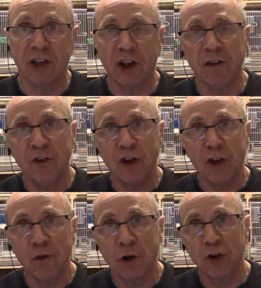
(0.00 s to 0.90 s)
So first
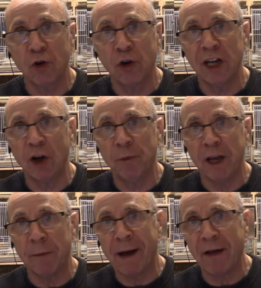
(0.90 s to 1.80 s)
of all, I'll talk a little bit
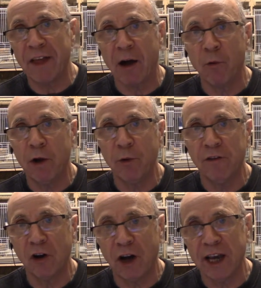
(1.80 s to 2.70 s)
about that, where we've
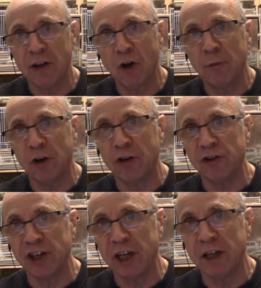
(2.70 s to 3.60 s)
got a dominant
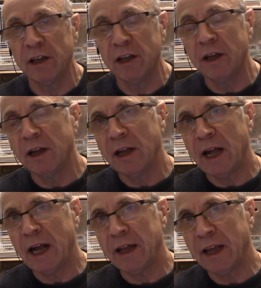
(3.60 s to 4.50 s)
gene
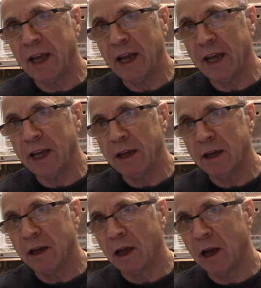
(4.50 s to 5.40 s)
and a
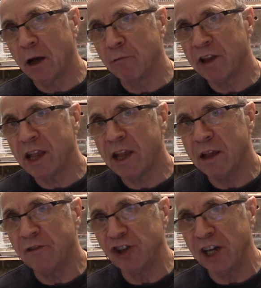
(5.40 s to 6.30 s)
recessive
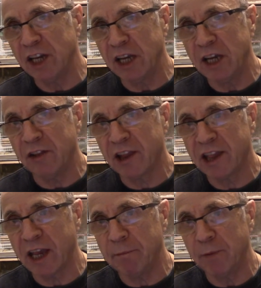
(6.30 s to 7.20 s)
gene in the
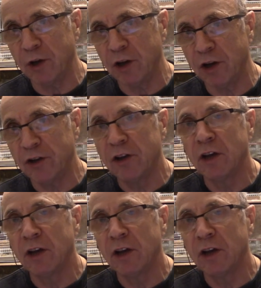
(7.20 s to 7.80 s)
same bird.